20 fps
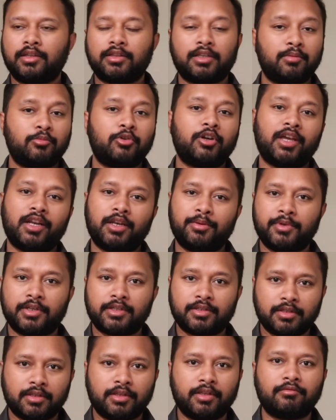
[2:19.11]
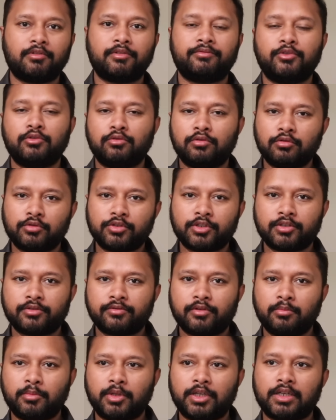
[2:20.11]
Thermodynamics, there were few questions
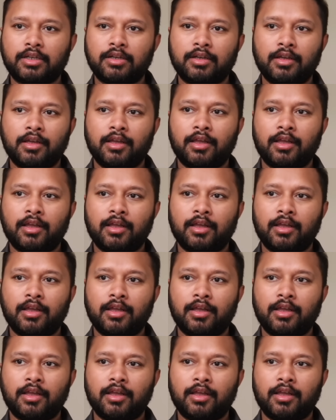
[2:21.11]
from there.